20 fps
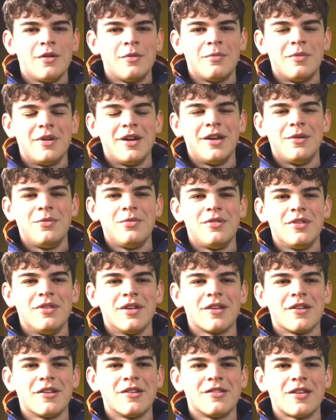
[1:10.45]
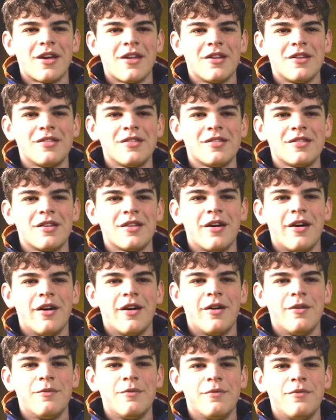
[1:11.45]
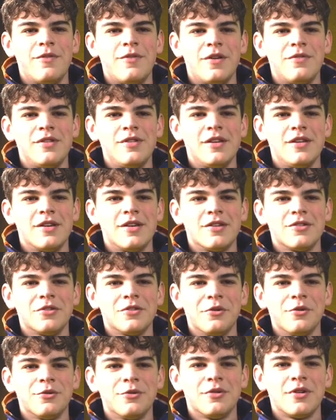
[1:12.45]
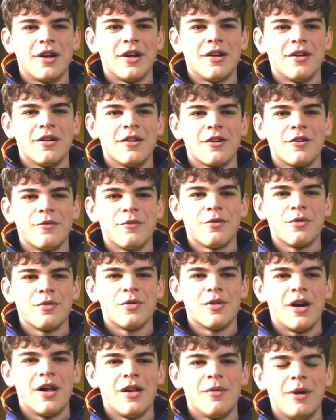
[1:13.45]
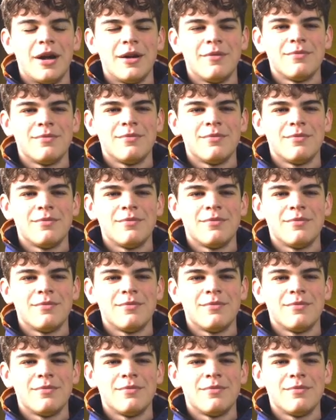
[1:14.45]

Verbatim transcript: My name's Nicholas Ellis, I'm 15 years old and I come from the Isle of Man.